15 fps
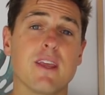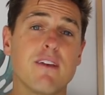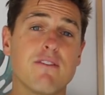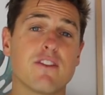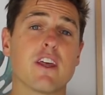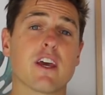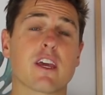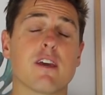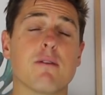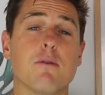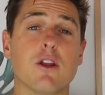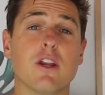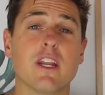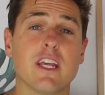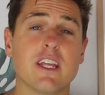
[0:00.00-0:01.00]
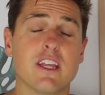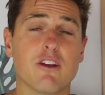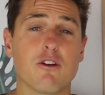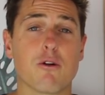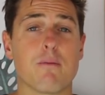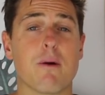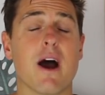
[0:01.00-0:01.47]
if the community that
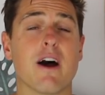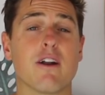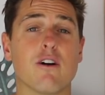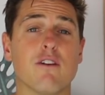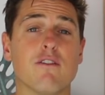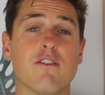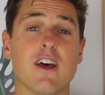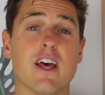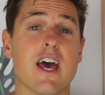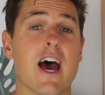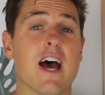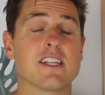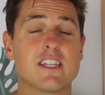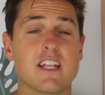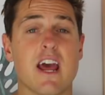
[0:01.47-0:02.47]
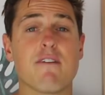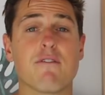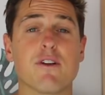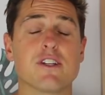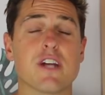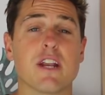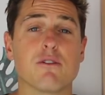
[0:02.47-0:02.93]
you're a part of has an
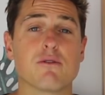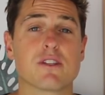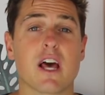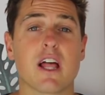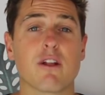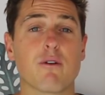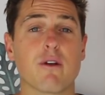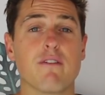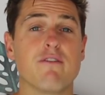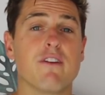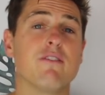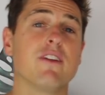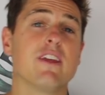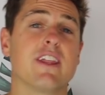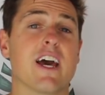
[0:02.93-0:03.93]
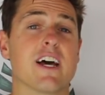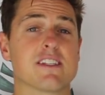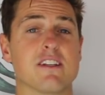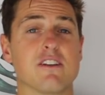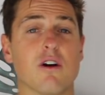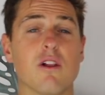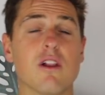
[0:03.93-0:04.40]
average annual salary of fifty
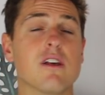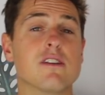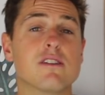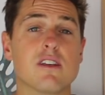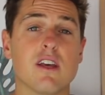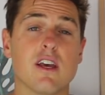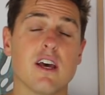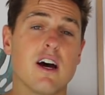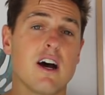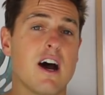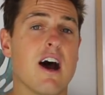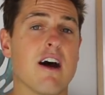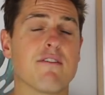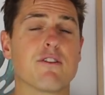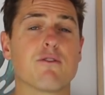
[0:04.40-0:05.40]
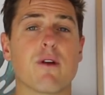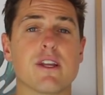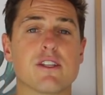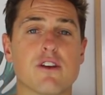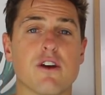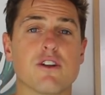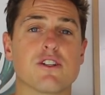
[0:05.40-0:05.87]
thousand dollars, Harvard
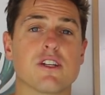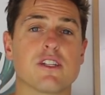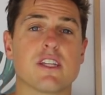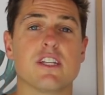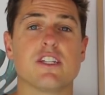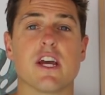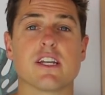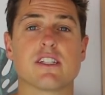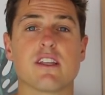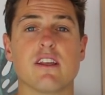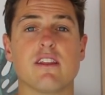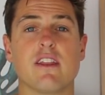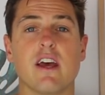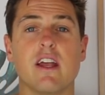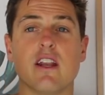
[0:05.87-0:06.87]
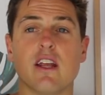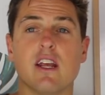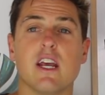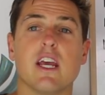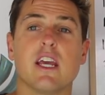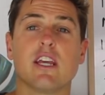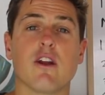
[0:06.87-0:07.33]
researchers suggested that,
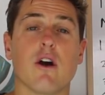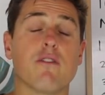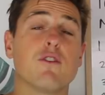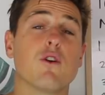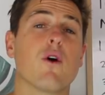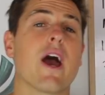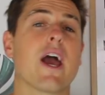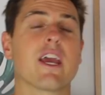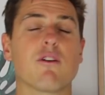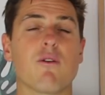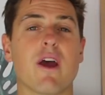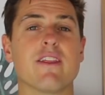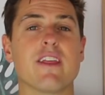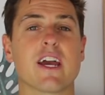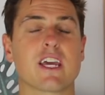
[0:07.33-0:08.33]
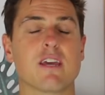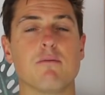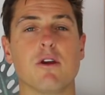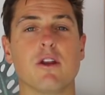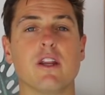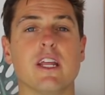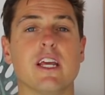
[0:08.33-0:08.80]
you know, if you're hanging around that
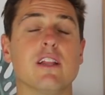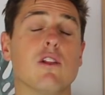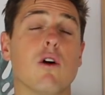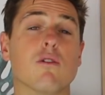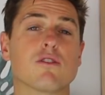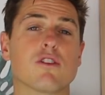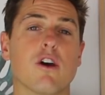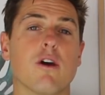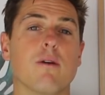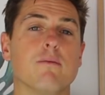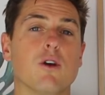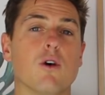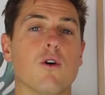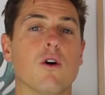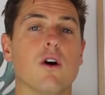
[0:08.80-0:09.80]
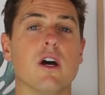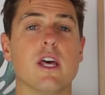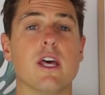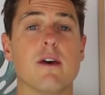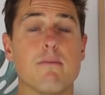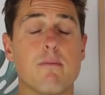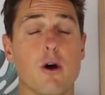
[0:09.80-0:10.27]
community long term, your
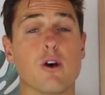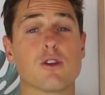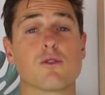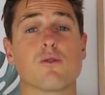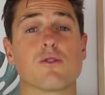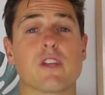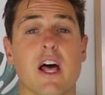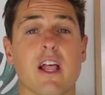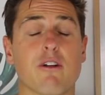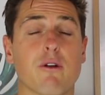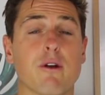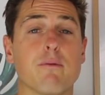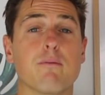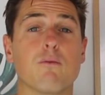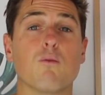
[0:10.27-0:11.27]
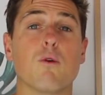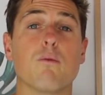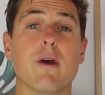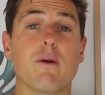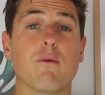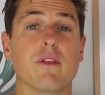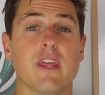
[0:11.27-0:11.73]
personal salary will
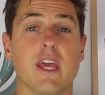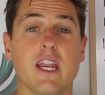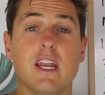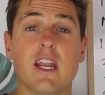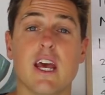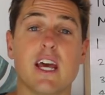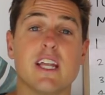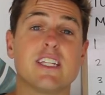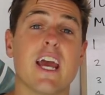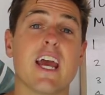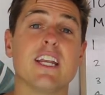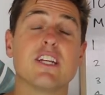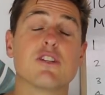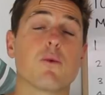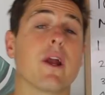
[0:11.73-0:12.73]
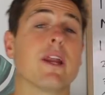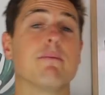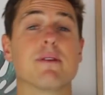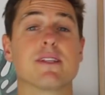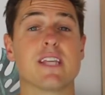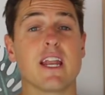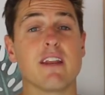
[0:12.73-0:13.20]
be within ten to twenty
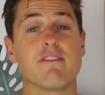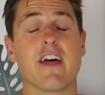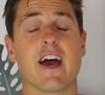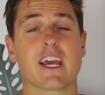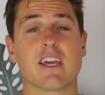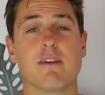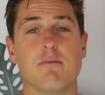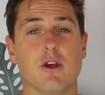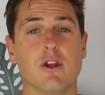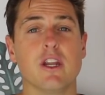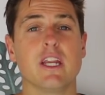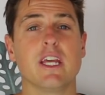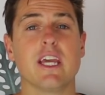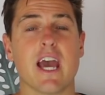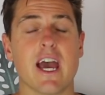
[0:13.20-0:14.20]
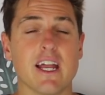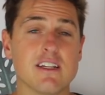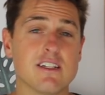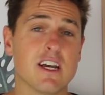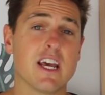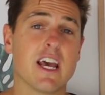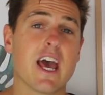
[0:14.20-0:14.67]
percent of that community.
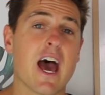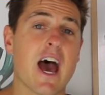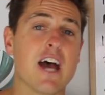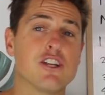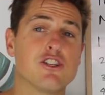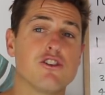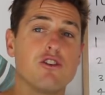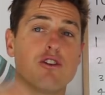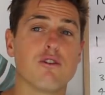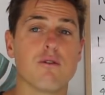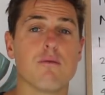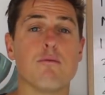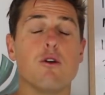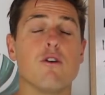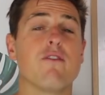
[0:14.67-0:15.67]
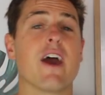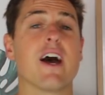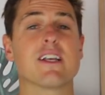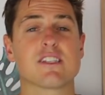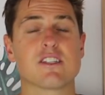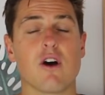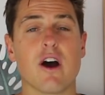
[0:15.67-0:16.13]
And as you move
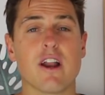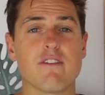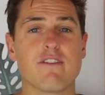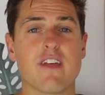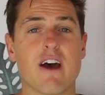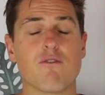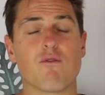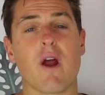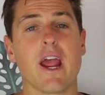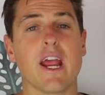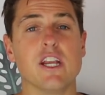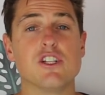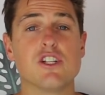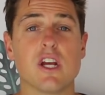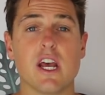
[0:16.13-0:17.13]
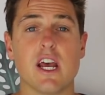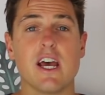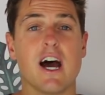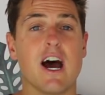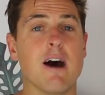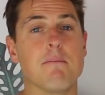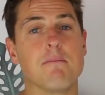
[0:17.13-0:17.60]
outside of that range,
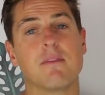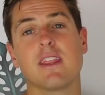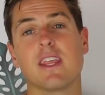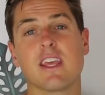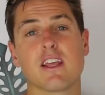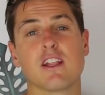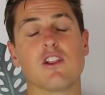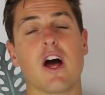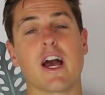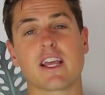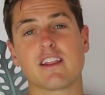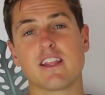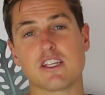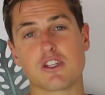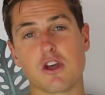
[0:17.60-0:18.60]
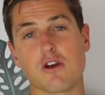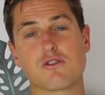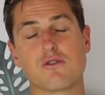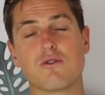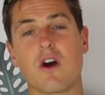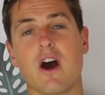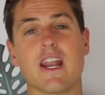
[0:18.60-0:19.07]
um, like the
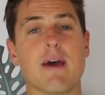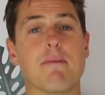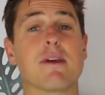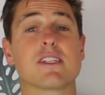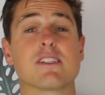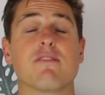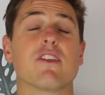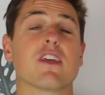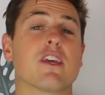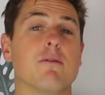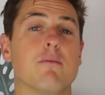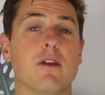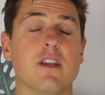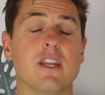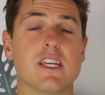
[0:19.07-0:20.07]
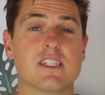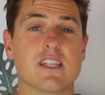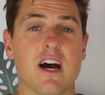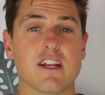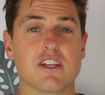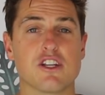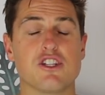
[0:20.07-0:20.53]
social dynamics of the community
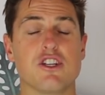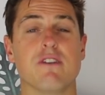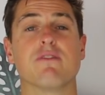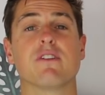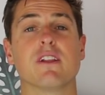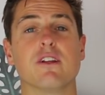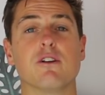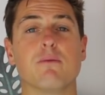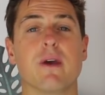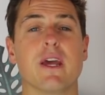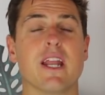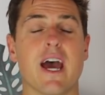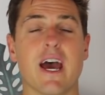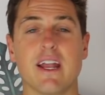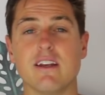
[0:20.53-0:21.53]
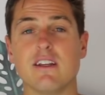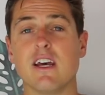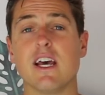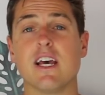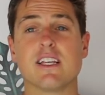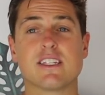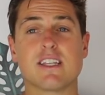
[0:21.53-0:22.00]
start to shift a little bit, and
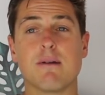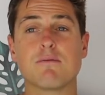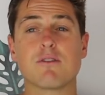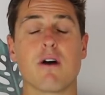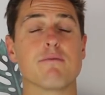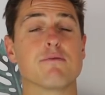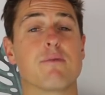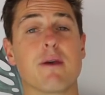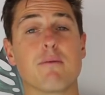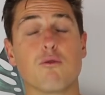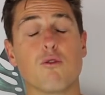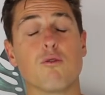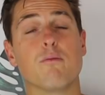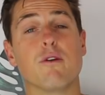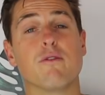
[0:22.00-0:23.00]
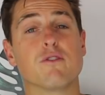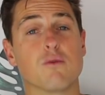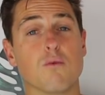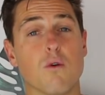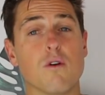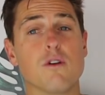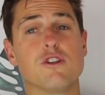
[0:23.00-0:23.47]
sometimes people will move
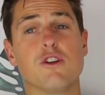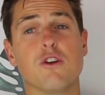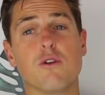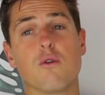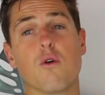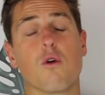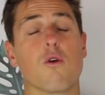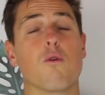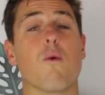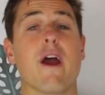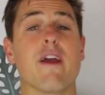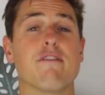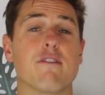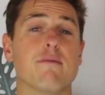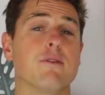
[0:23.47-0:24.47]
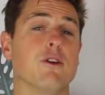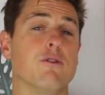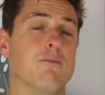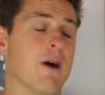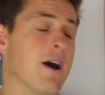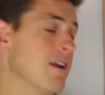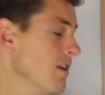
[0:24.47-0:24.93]
towards you or away from
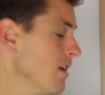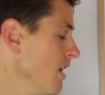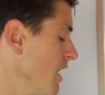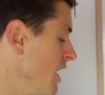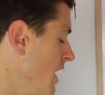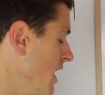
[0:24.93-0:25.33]
you. But